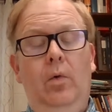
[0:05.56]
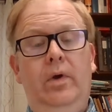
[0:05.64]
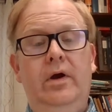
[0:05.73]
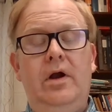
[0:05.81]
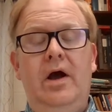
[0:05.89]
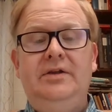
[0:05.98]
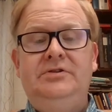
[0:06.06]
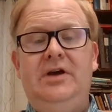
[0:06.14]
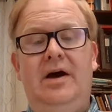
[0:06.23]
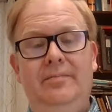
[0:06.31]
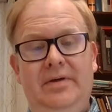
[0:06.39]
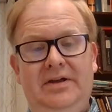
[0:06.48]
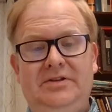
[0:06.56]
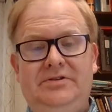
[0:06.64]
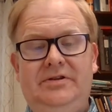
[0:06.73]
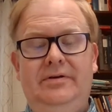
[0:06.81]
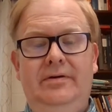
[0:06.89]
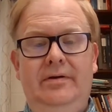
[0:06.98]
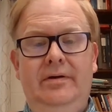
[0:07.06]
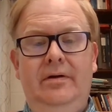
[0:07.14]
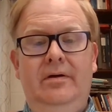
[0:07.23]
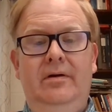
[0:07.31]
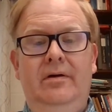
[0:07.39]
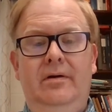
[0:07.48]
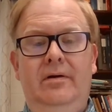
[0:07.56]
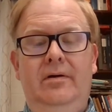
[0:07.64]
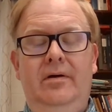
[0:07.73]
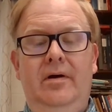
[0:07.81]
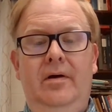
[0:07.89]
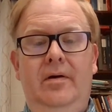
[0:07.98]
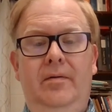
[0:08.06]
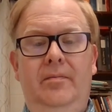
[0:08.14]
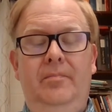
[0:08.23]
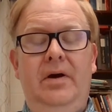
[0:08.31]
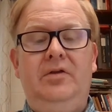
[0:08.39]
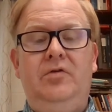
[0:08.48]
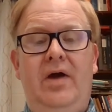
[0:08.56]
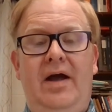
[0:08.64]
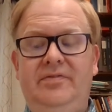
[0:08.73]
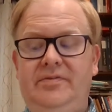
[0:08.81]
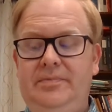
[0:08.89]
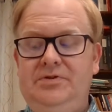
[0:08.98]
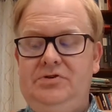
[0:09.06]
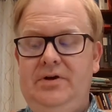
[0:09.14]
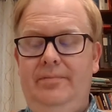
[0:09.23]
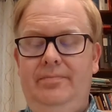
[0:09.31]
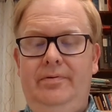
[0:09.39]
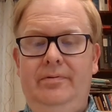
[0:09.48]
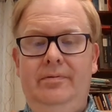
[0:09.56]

We are not zombies, but craftsmanship.